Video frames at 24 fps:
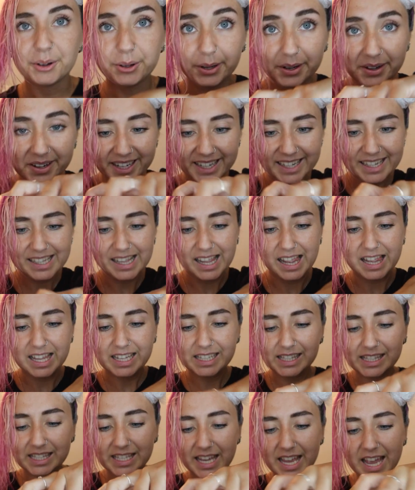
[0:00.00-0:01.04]
Alrighty,
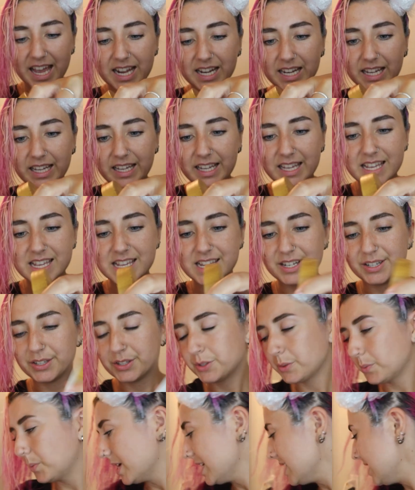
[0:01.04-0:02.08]
let's get into